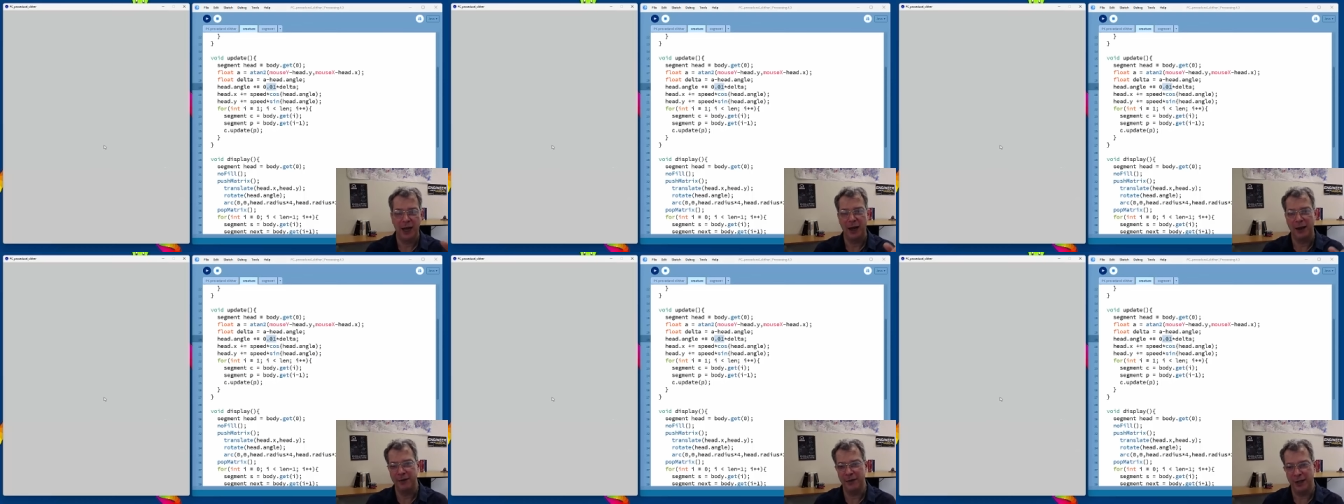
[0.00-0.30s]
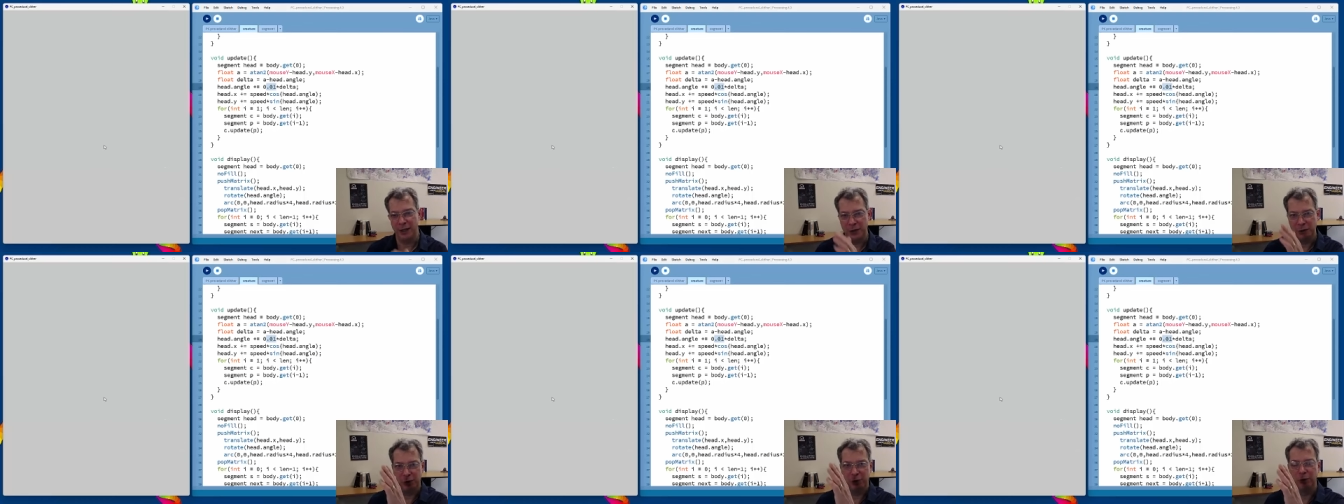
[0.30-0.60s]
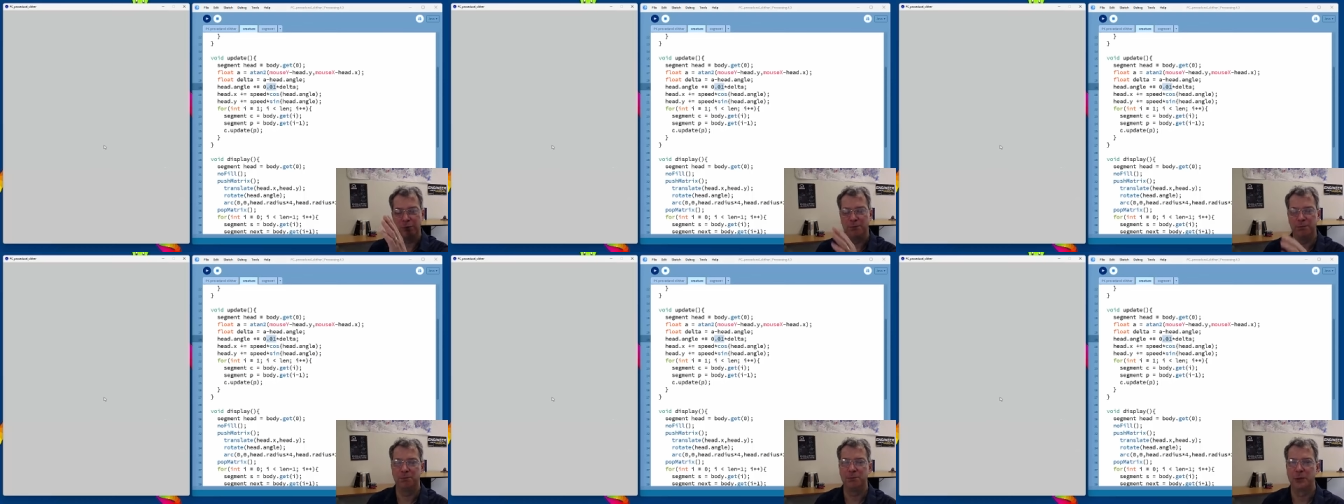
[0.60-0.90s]
and then
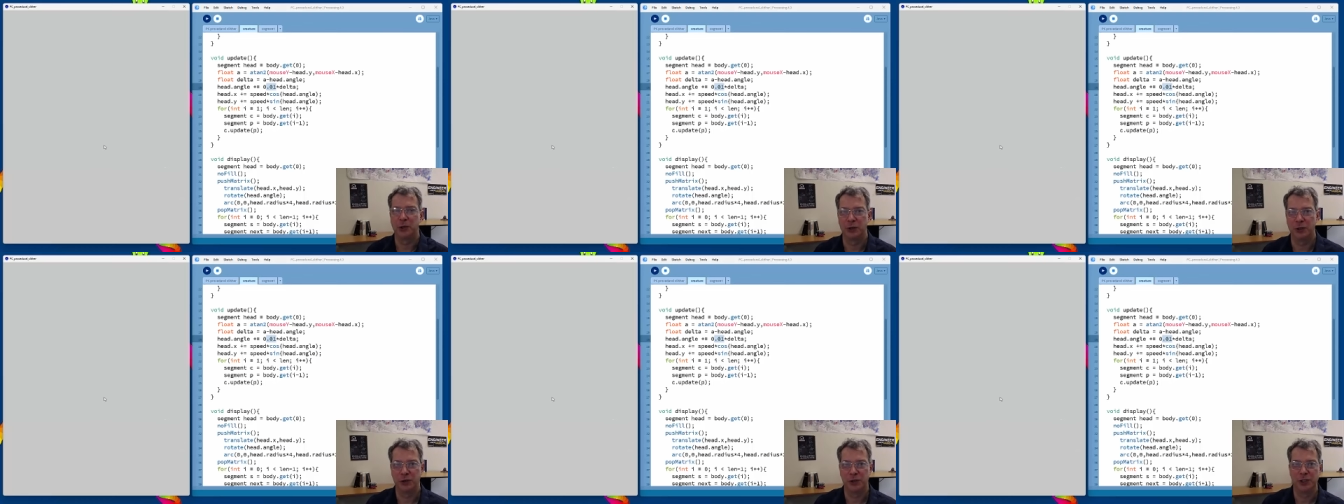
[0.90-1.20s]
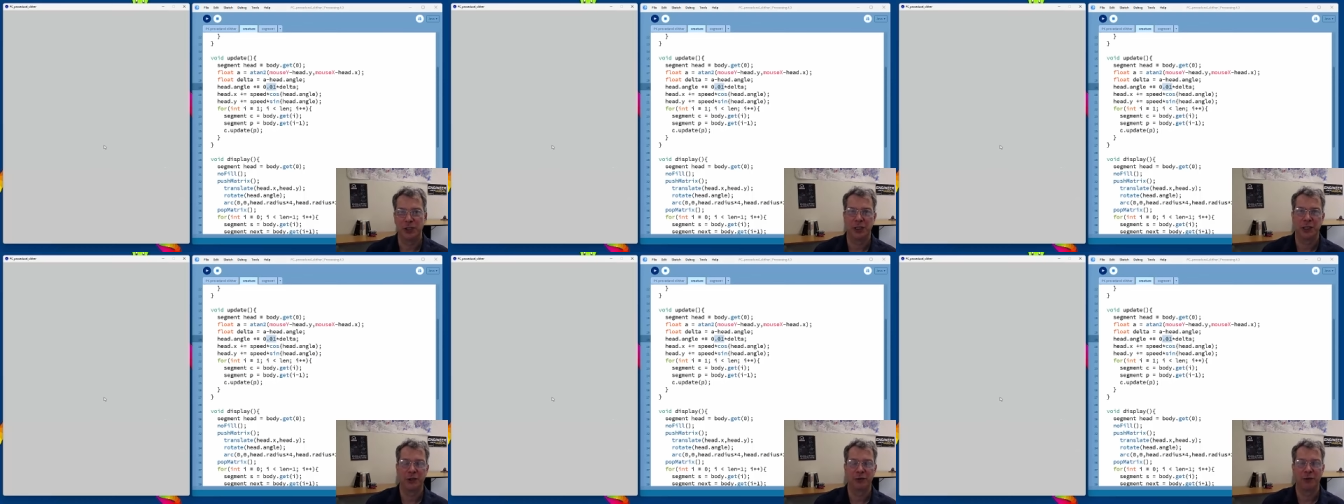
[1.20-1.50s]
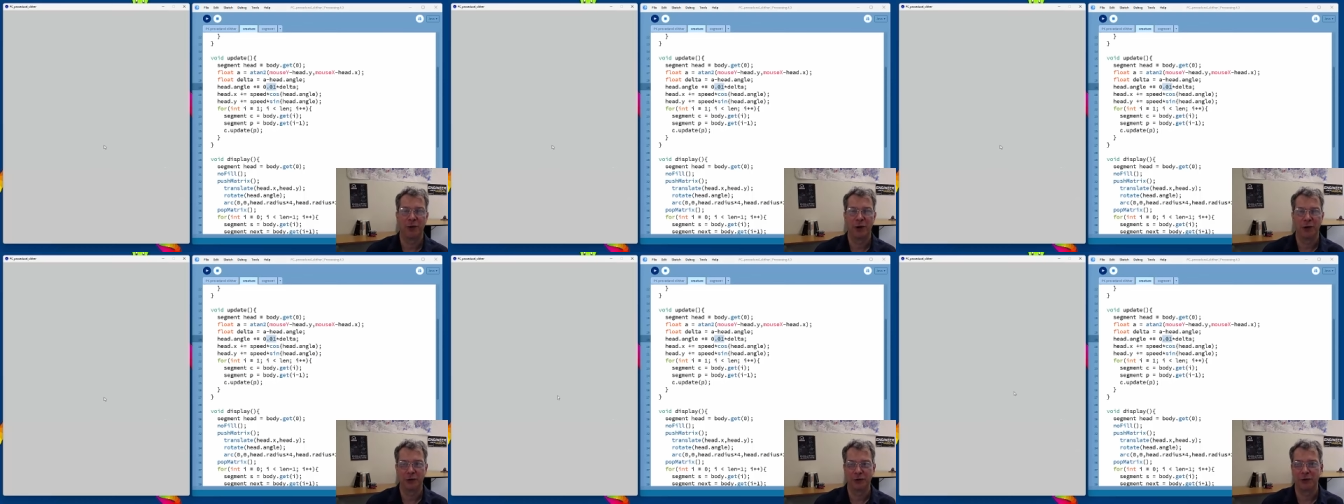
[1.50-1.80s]
zoop, turns in the
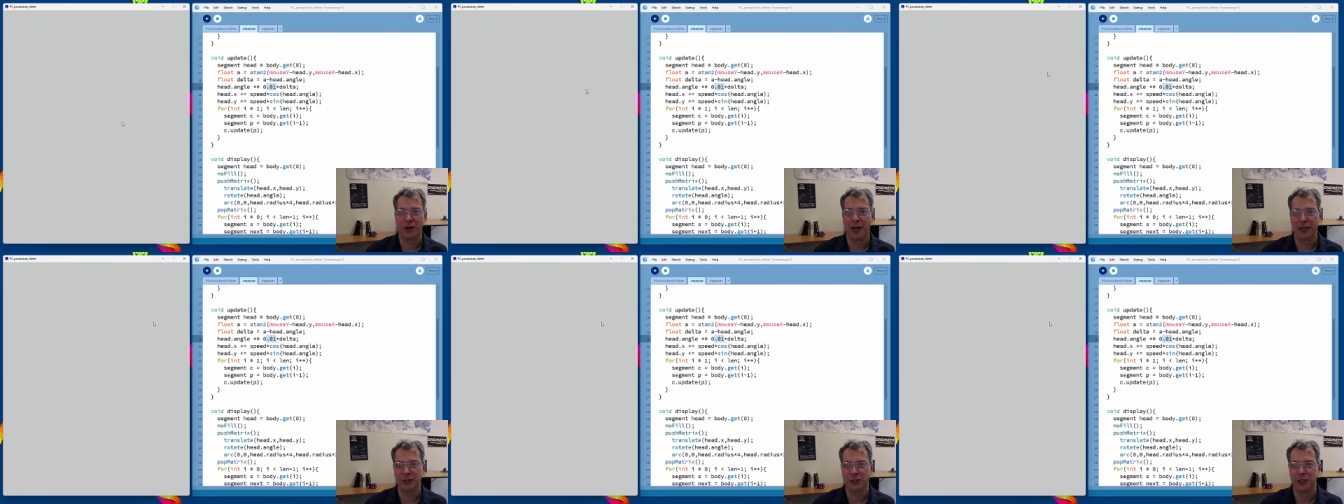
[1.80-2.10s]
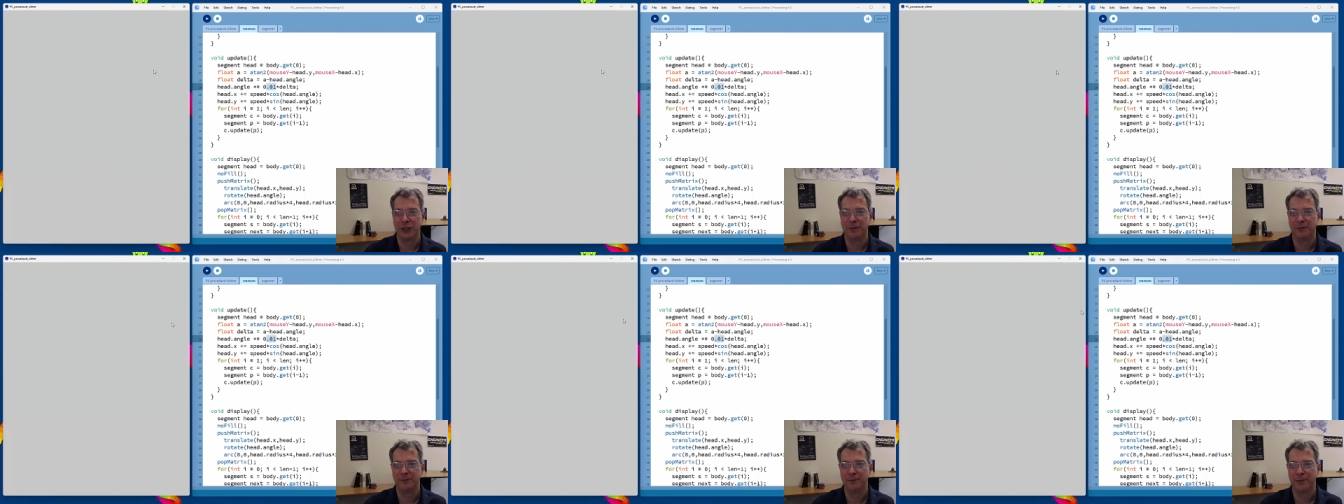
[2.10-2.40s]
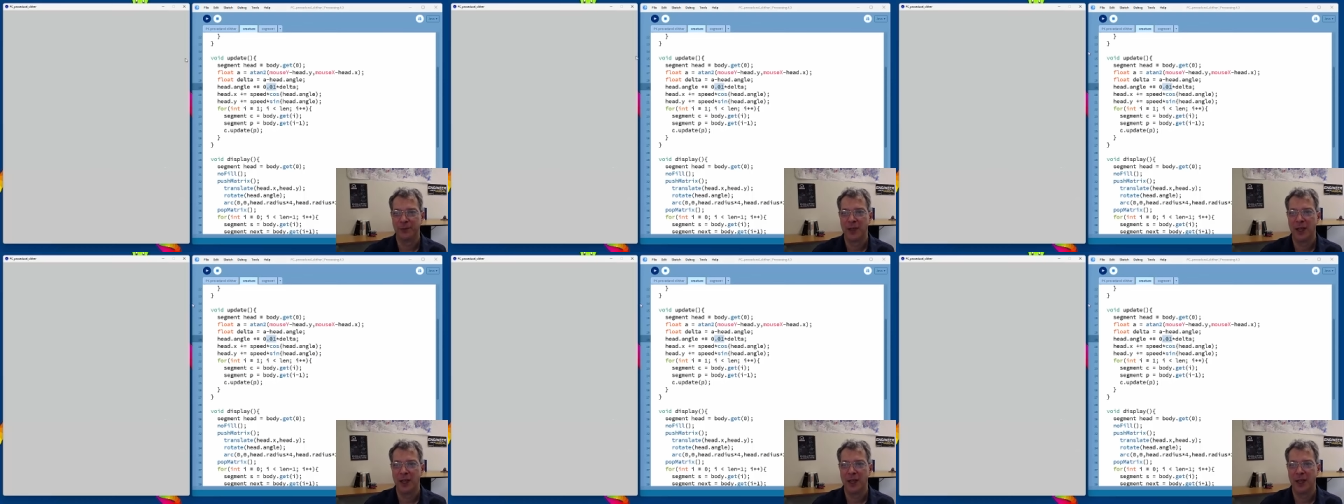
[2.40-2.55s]
wrong direction.